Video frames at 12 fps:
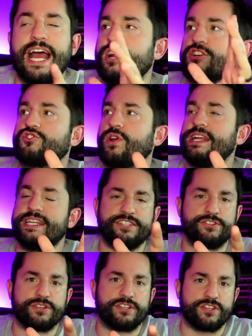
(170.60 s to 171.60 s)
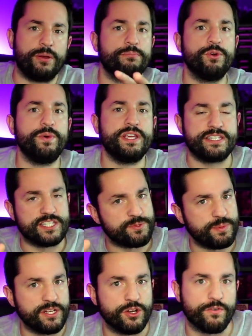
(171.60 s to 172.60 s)
entire trade district is on buoys
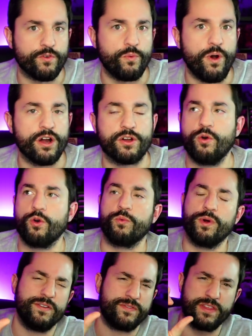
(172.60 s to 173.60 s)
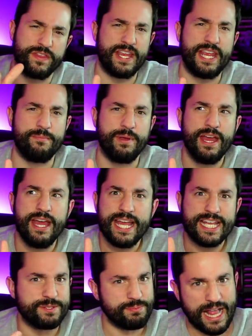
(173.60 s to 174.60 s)
suspended over water. Or what if the theme
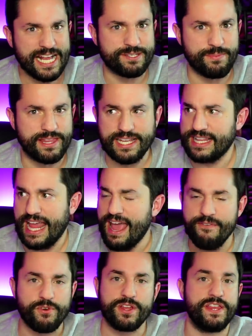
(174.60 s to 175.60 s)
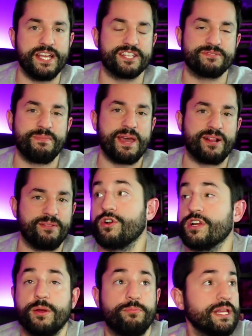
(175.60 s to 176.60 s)
is blacksmithing and everything is metal? Or
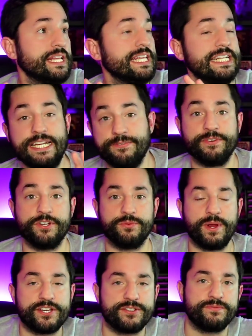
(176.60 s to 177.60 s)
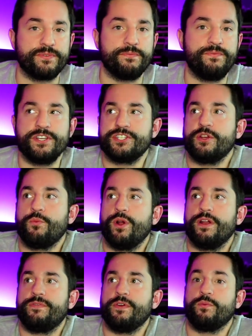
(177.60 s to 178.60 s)
in a completely different direction from fishing,
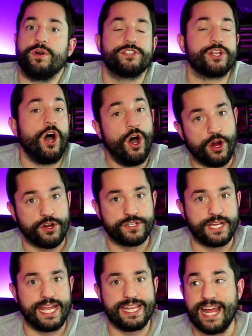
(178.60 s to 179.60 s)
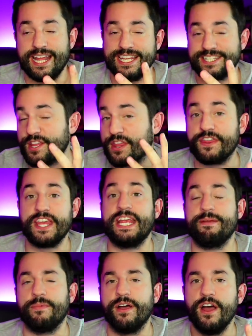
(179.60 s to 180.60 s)
what if it was art? And that is the
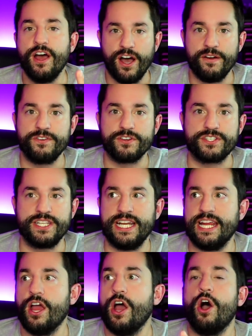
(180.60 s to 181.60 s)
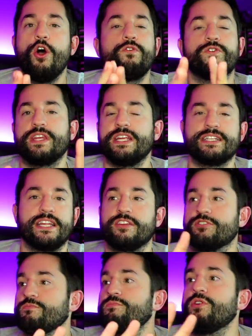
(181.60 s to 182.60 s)
theme of your city. Over the there's